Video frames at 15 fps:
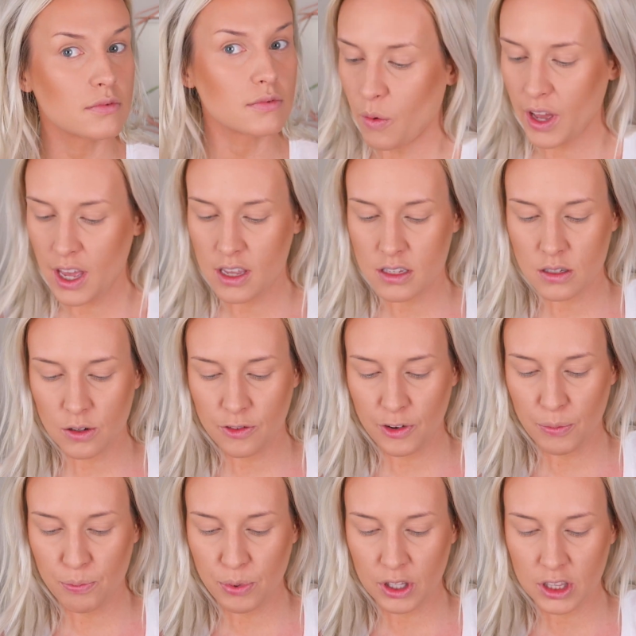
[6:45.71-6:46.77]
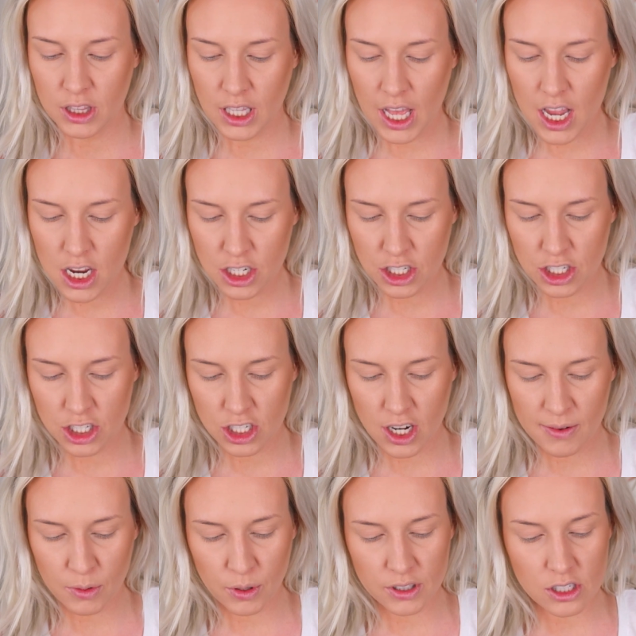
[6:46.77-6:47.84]
Okay, so for blush,
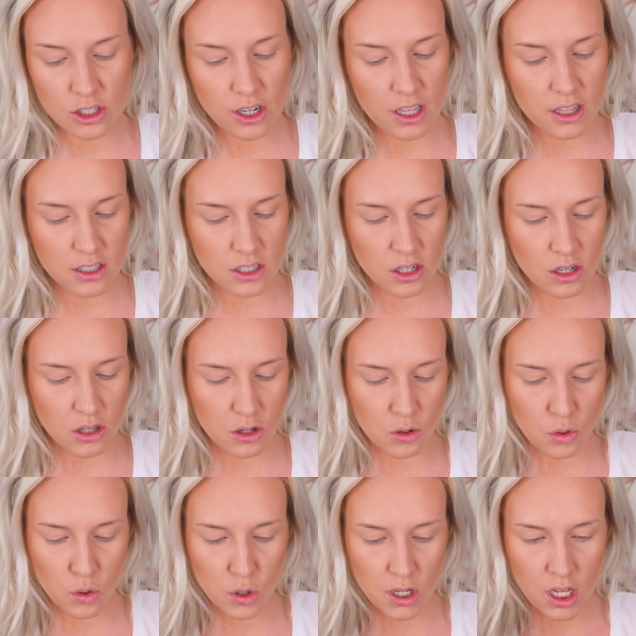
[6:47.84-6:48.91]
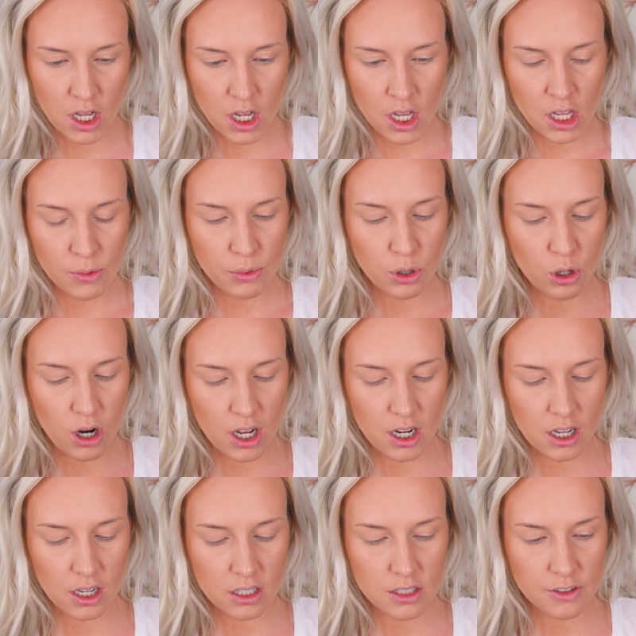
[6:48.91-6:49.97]
I'm going to try this new
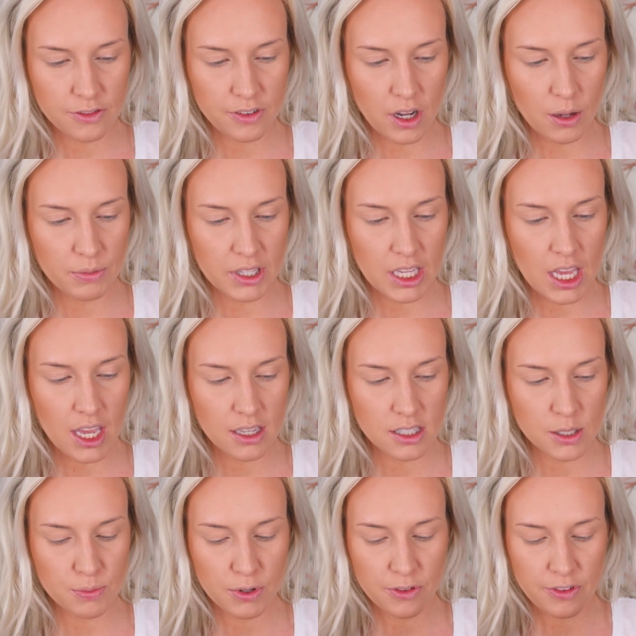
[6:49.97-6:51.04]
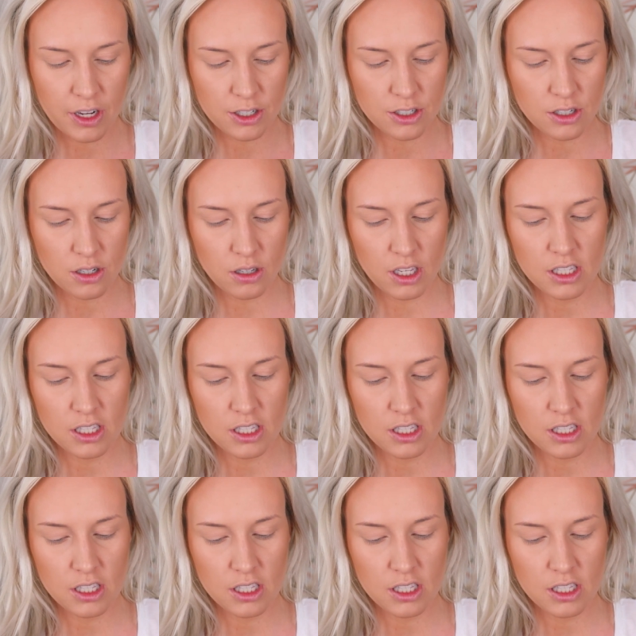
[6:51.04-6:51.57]
product from Kiss Professional.